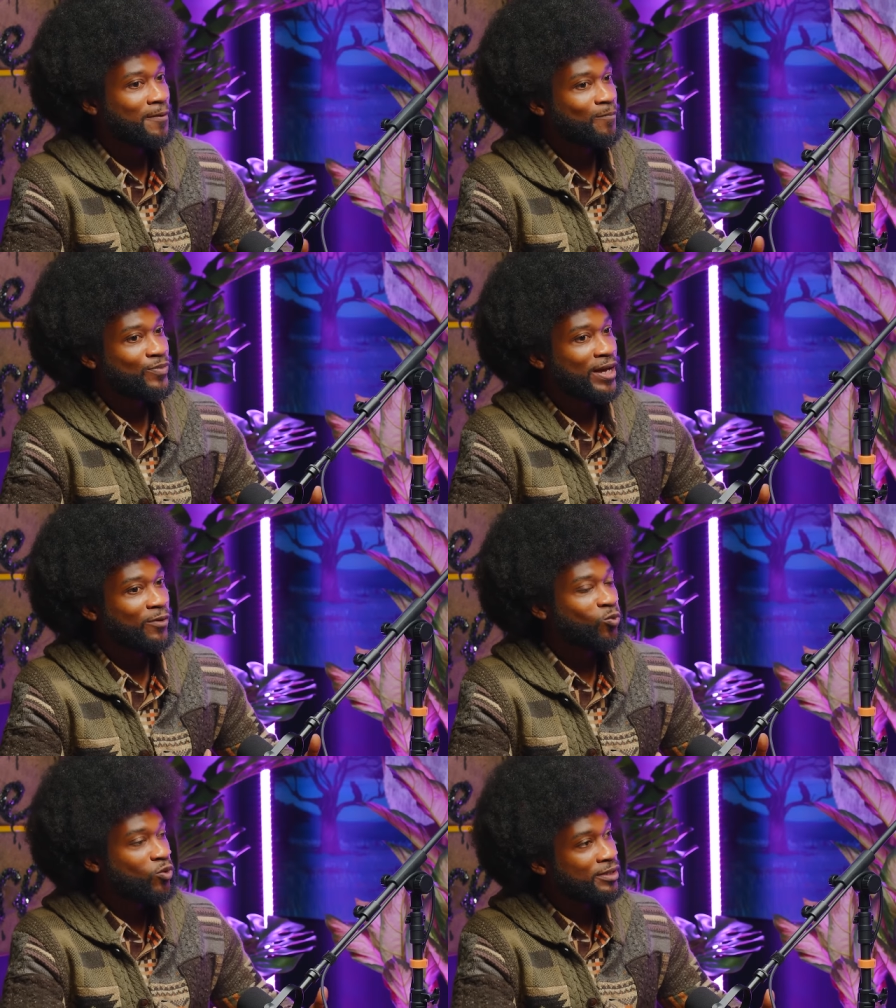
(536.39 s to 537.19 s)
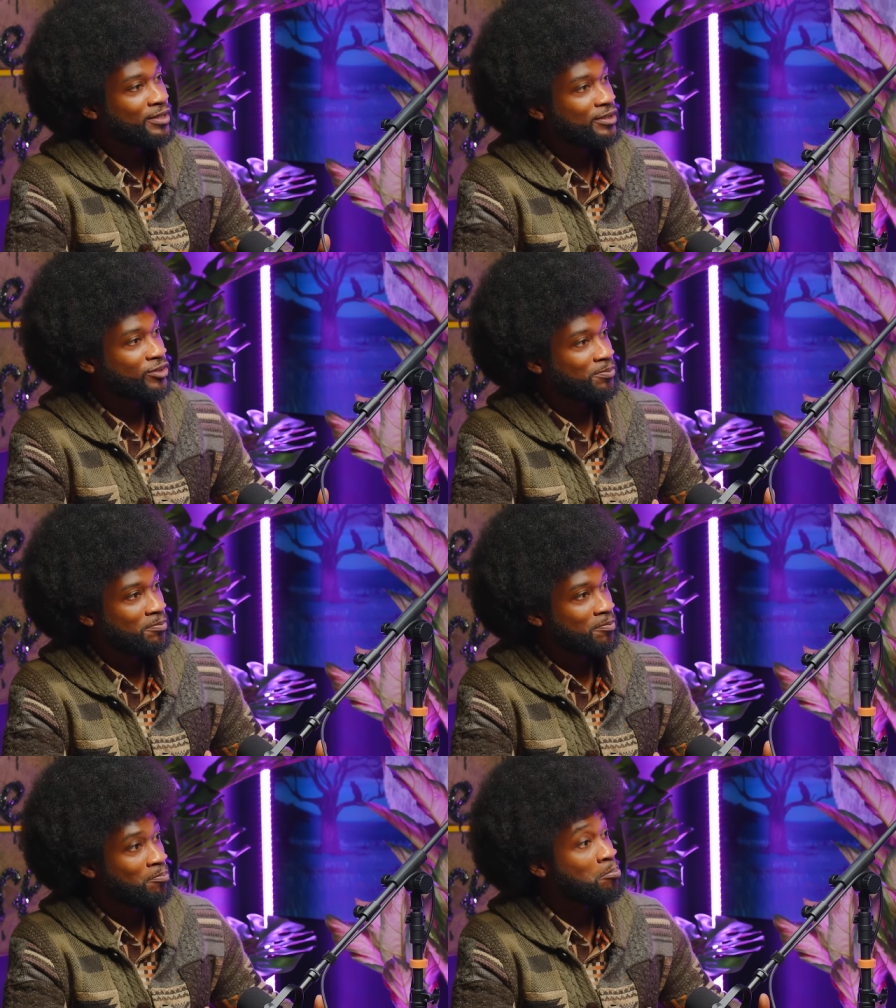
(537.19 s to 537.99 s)
that one is
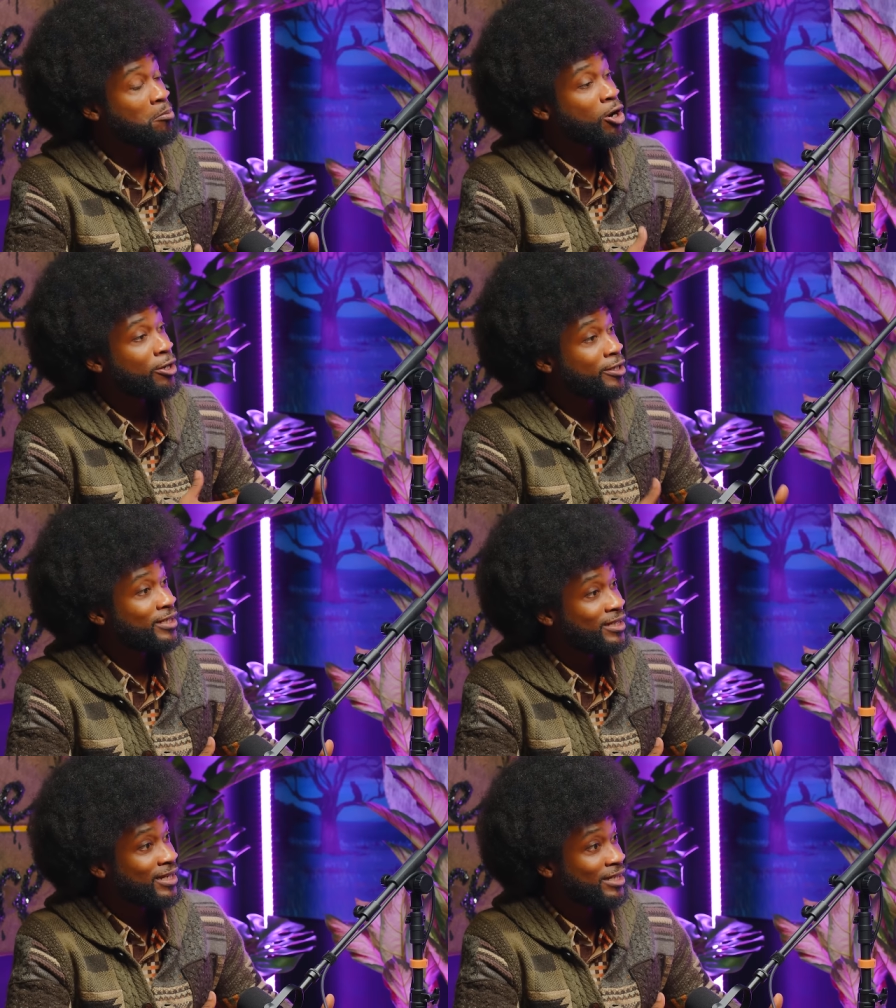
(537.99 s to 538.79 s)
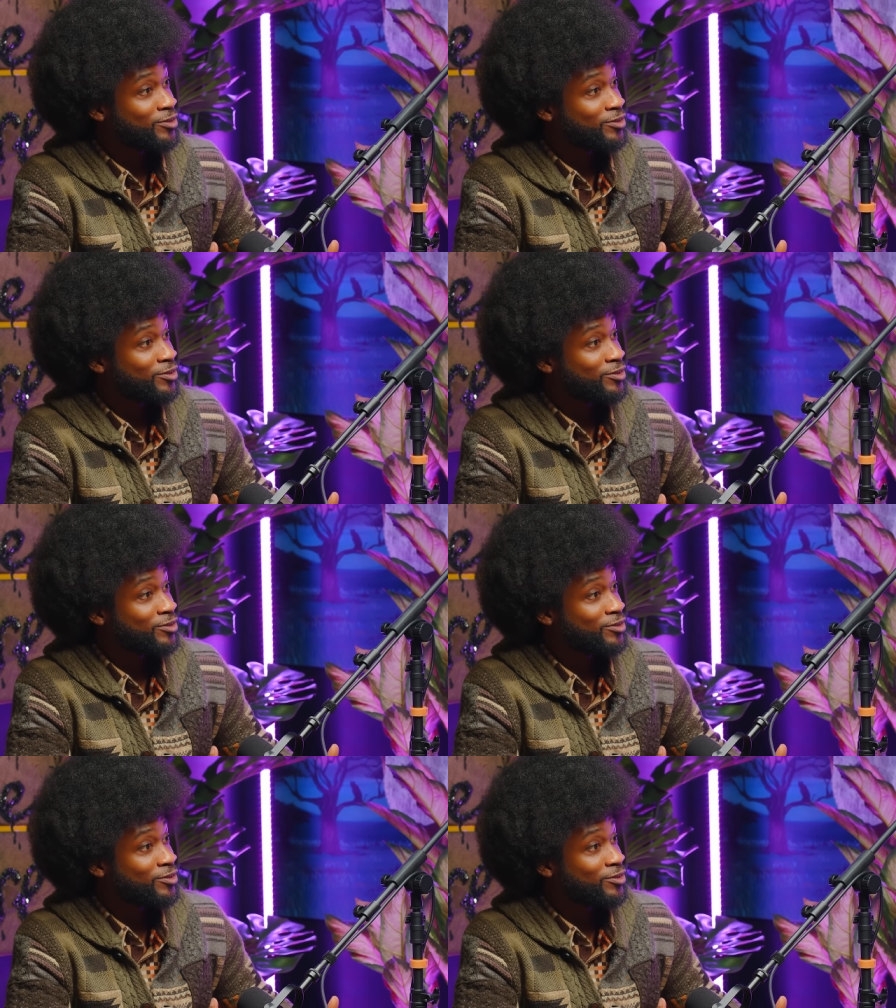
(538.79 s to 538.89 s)
marketed as